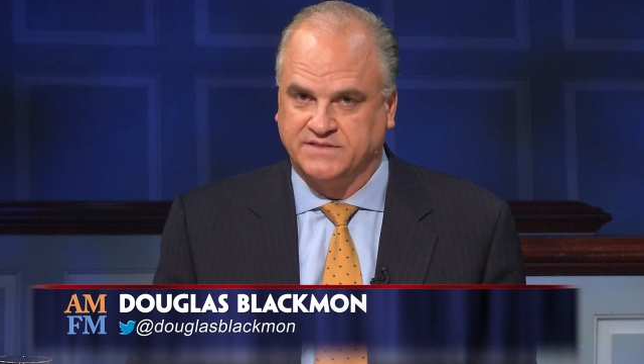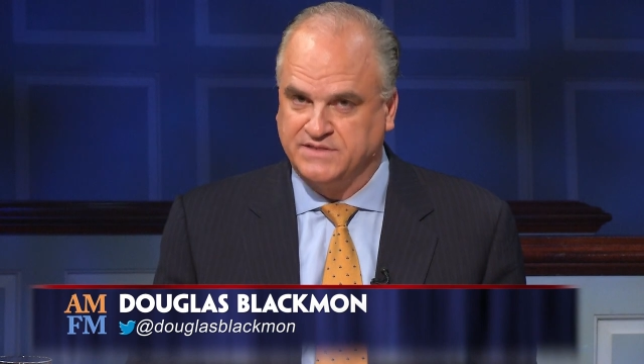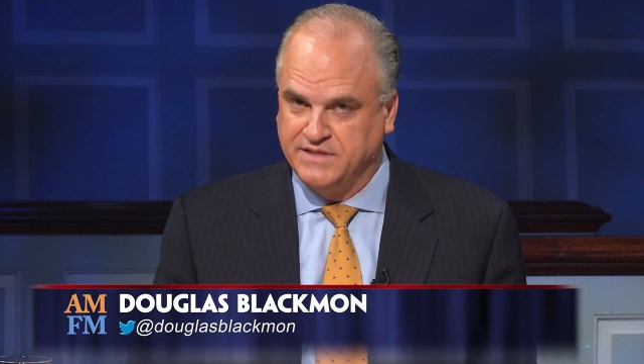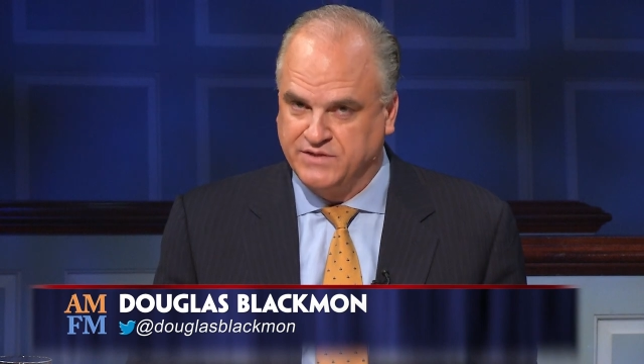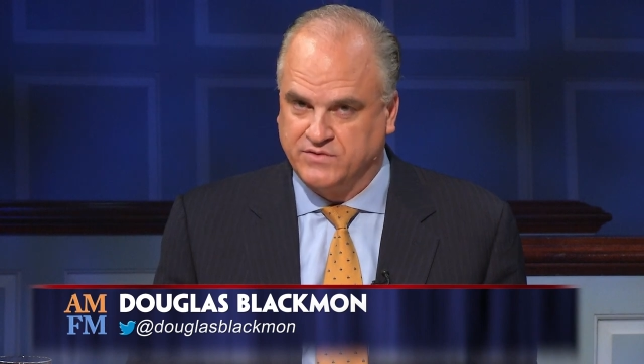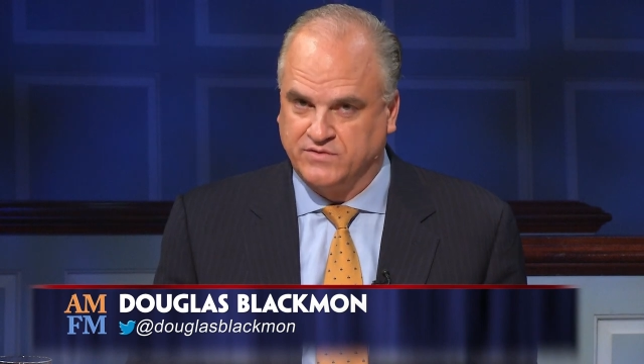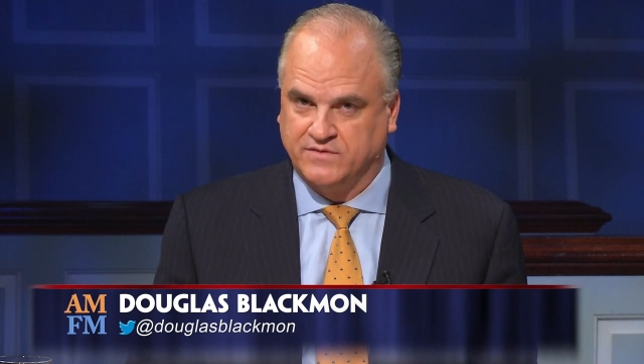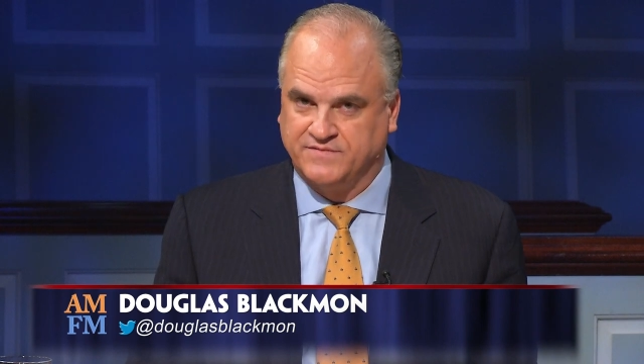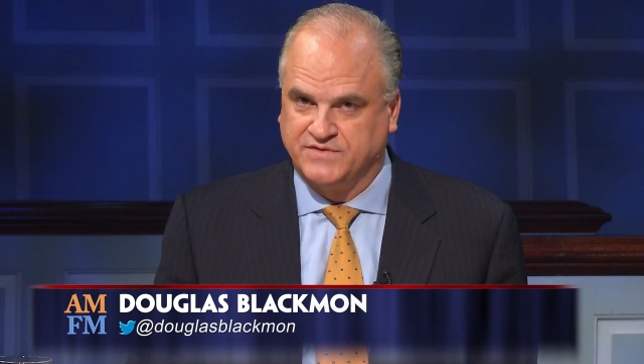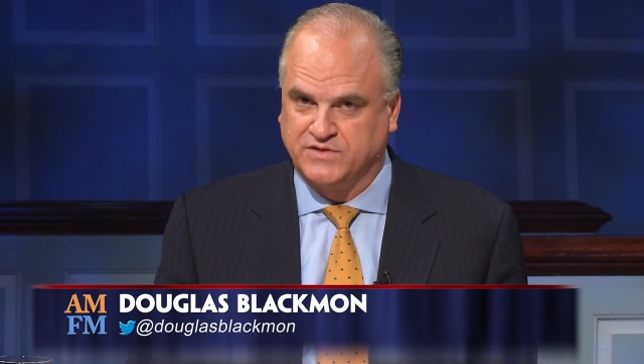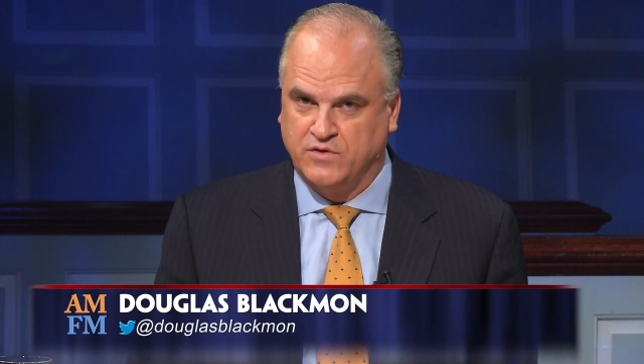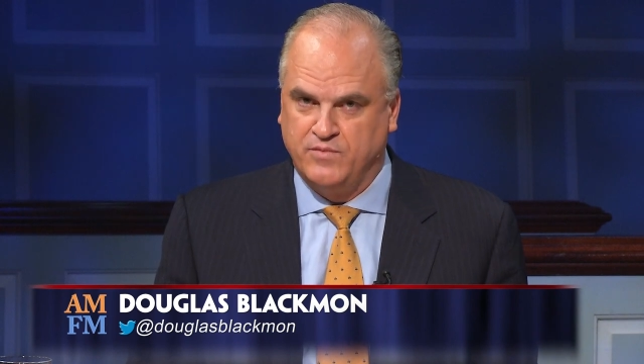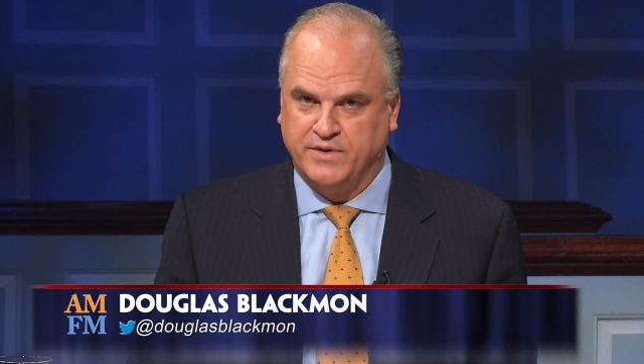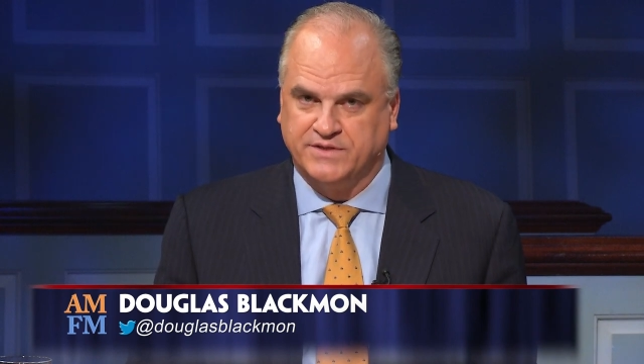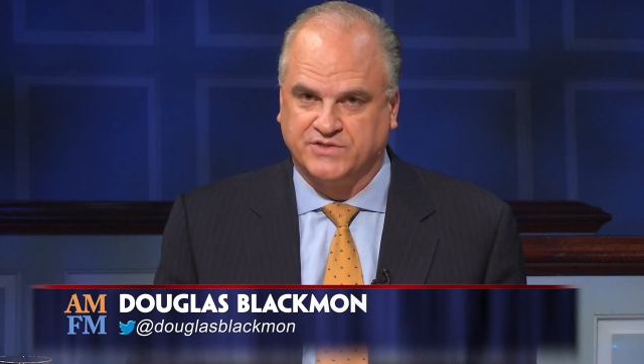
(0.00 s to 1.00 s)
center of
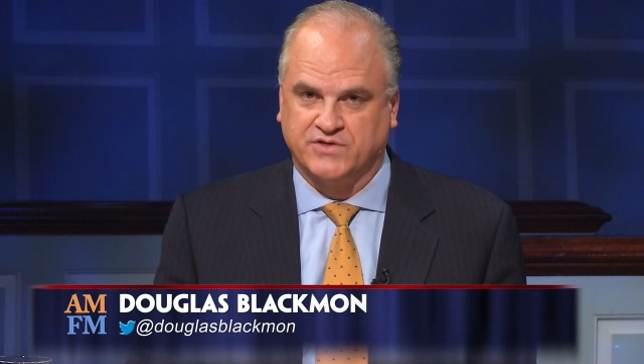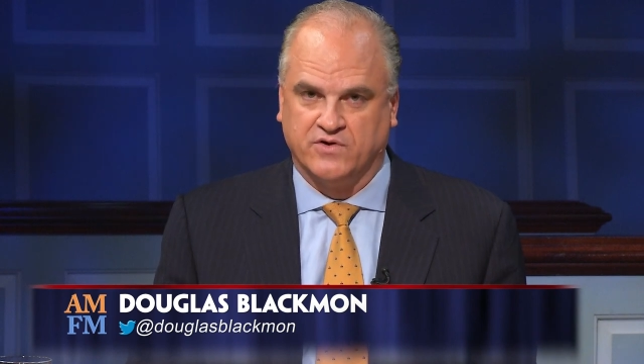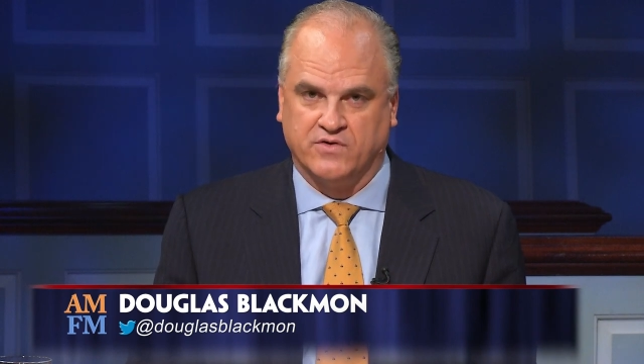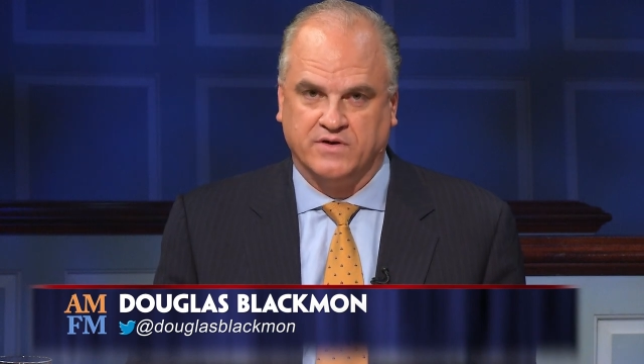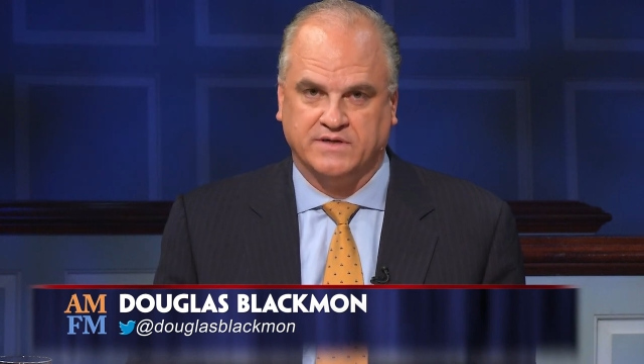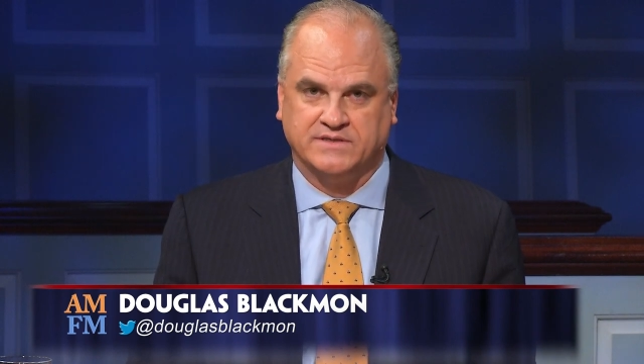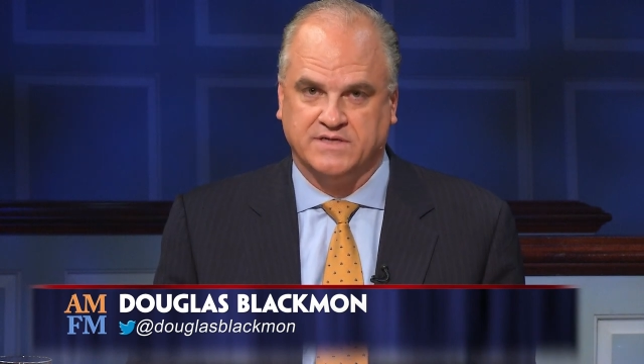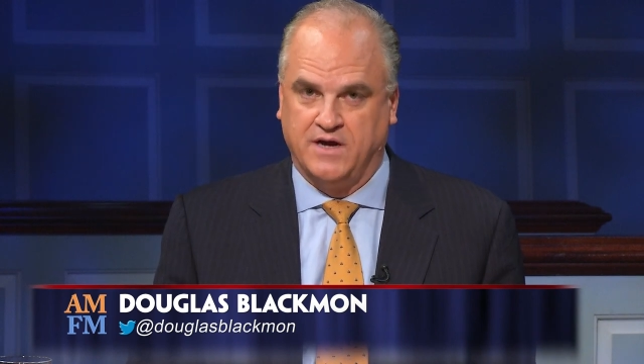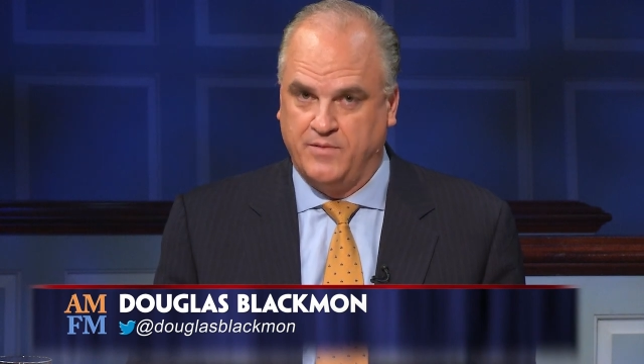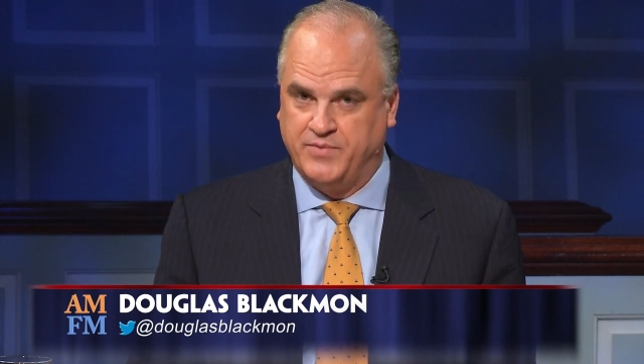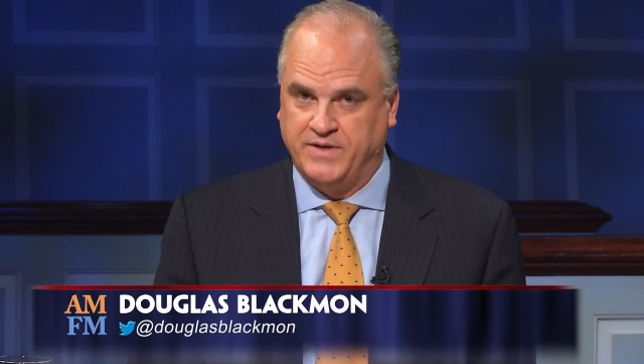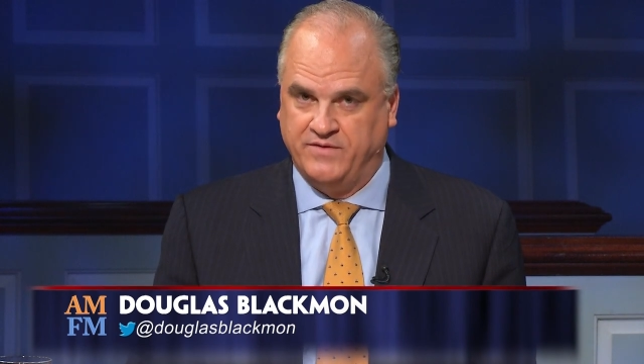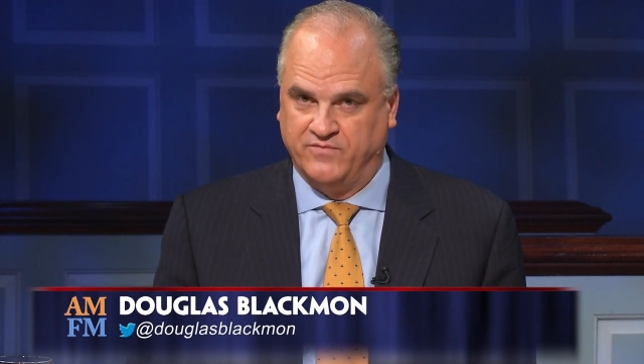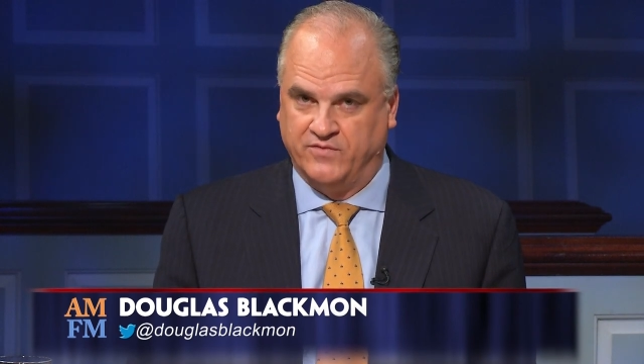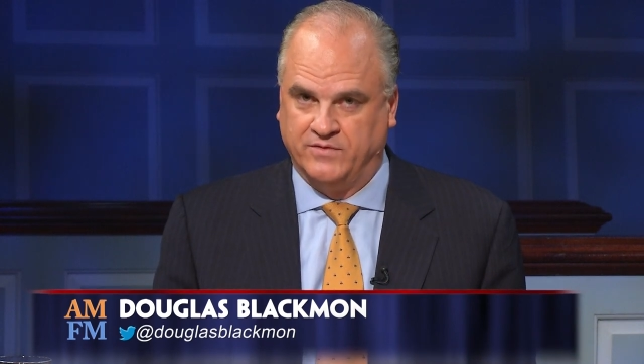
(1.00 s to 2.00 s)
so much current
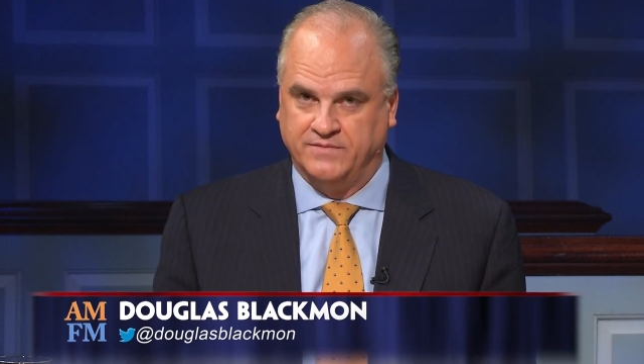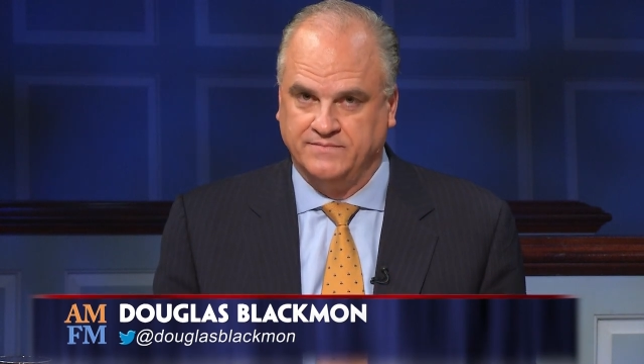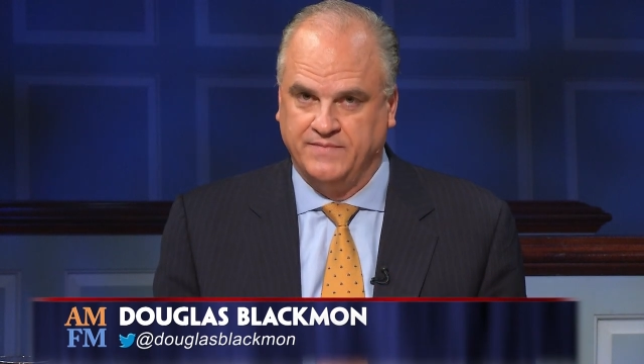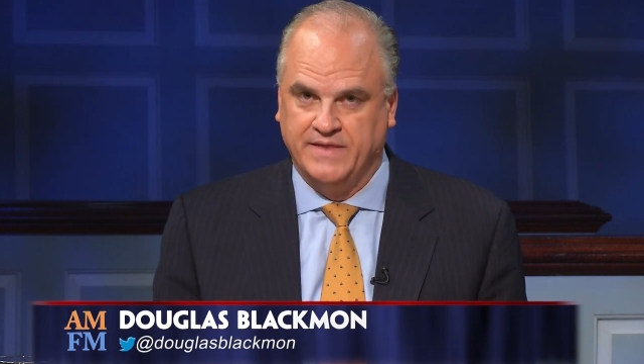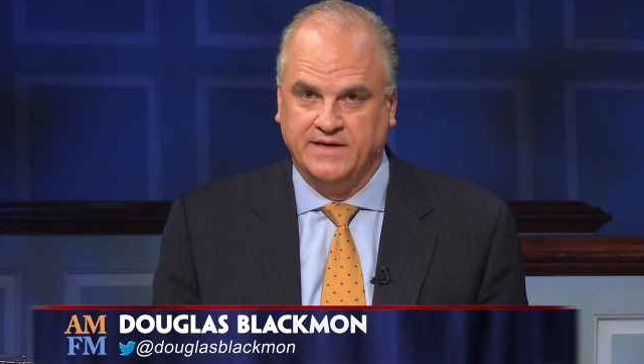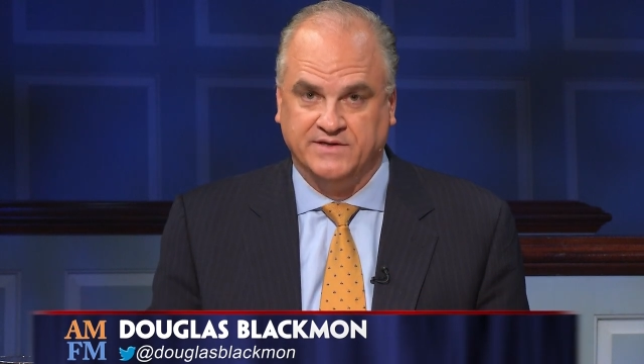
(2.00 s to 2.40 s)
upheaval.